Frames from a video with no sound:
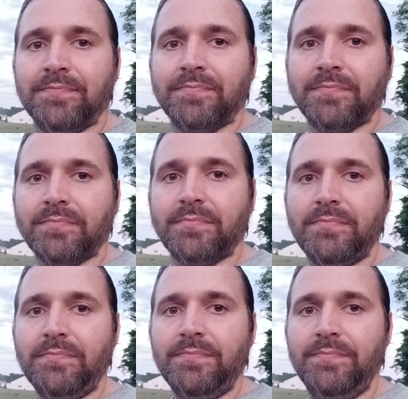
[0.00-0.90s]

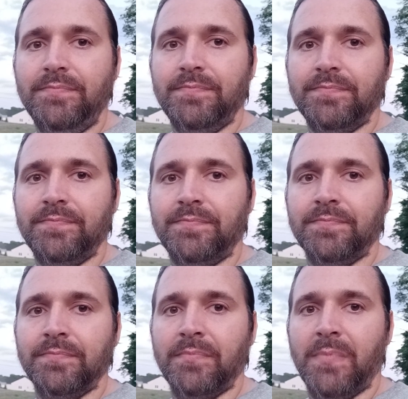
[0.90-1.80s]

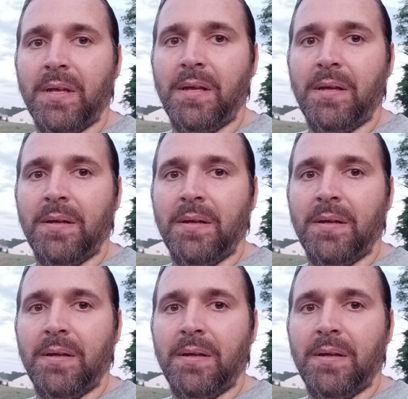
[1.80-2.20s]
No one is speaking in this clip.